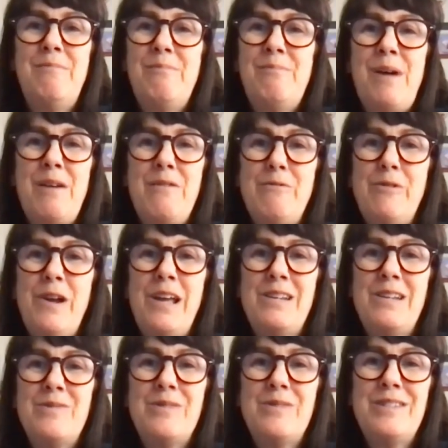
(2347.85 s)
my
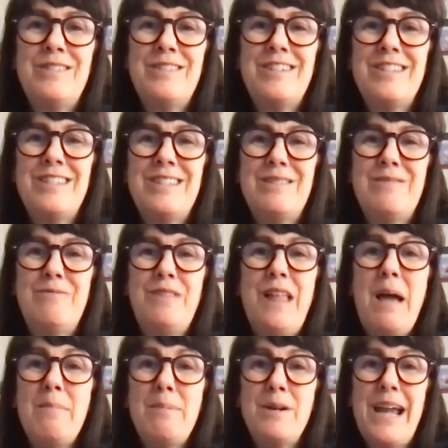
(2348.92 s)
friend was just
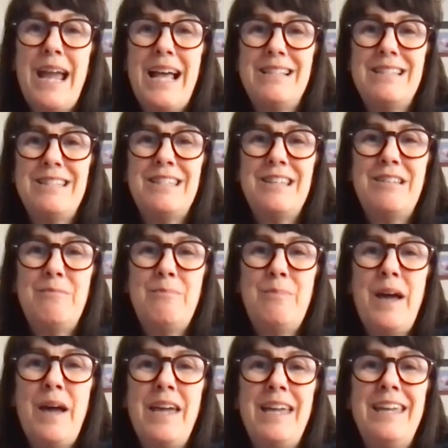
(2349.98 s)
flabbergasted
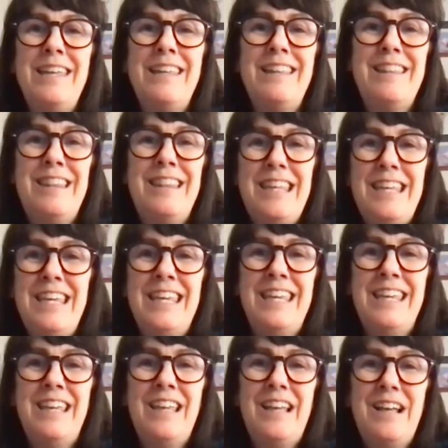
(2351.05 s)
by
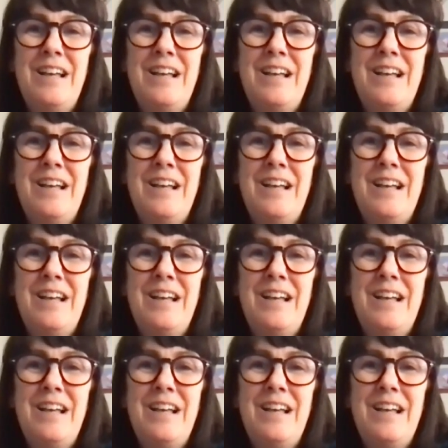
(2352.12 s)
the